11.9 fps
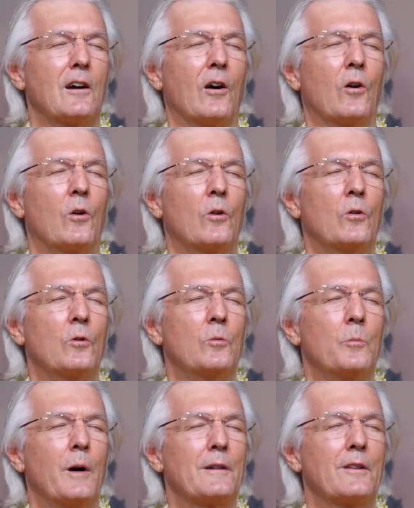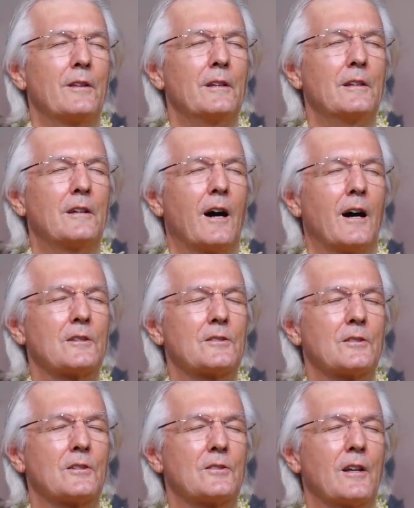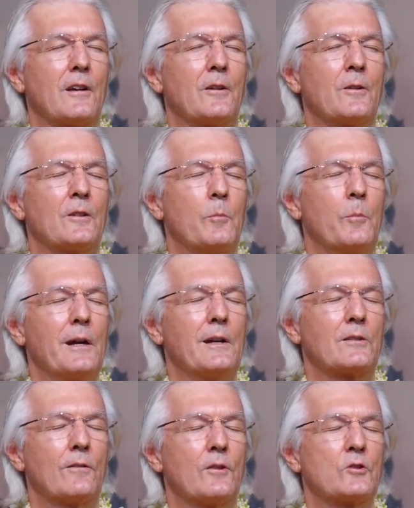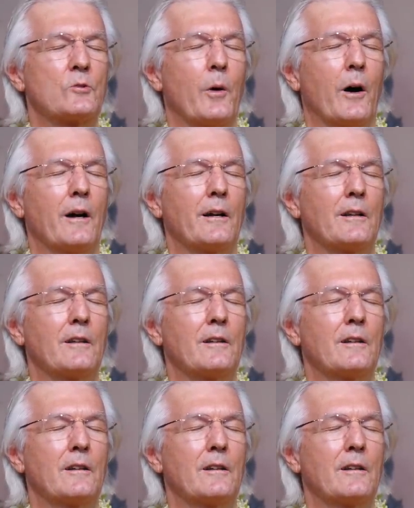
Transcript: Aum at the coccyx center at the base of the spine.